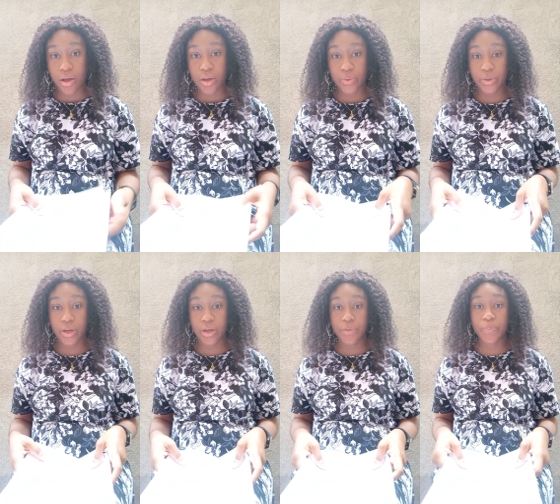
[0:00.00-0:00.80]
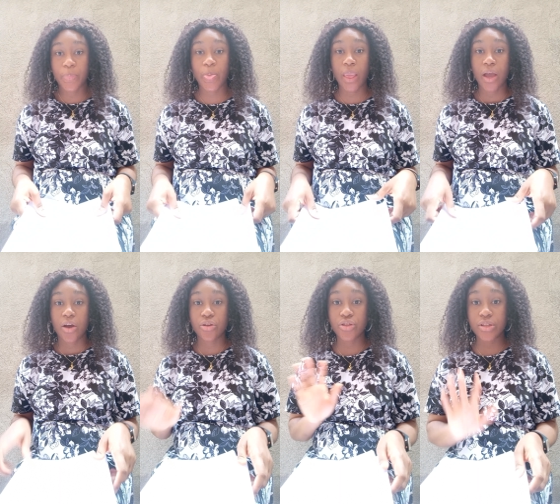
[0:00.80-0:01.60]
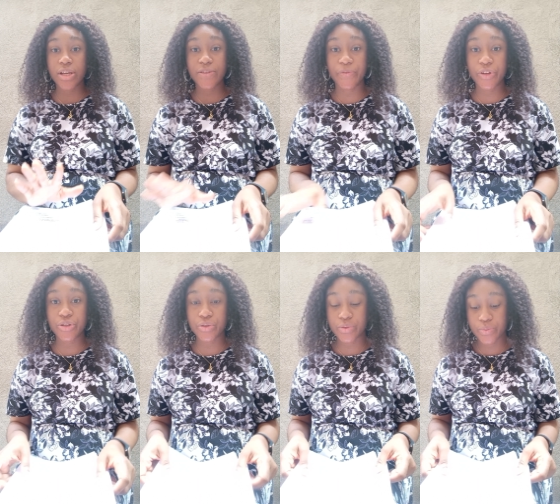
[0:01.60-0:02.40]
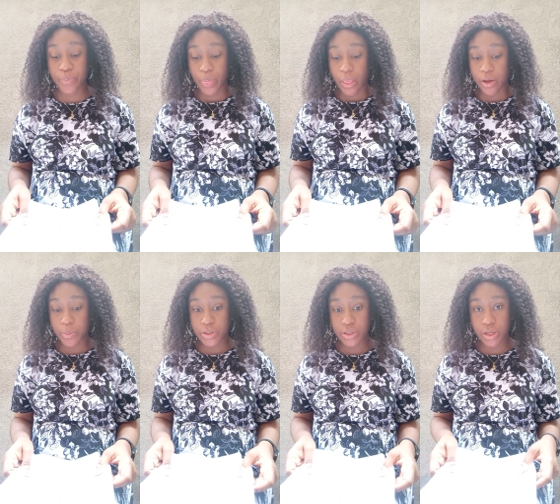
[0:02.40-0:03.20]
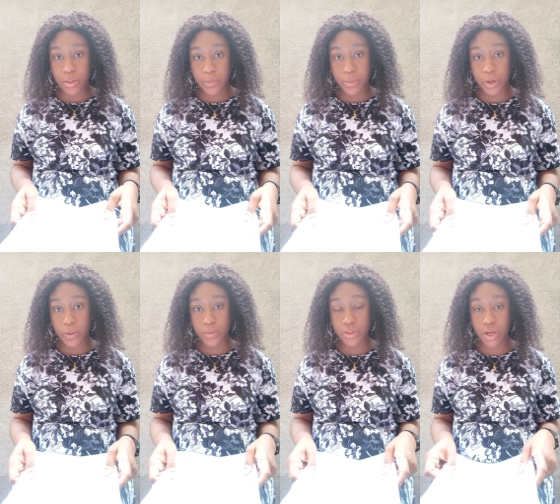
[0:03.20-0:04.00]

Okay, on today's video, I'll be talking about,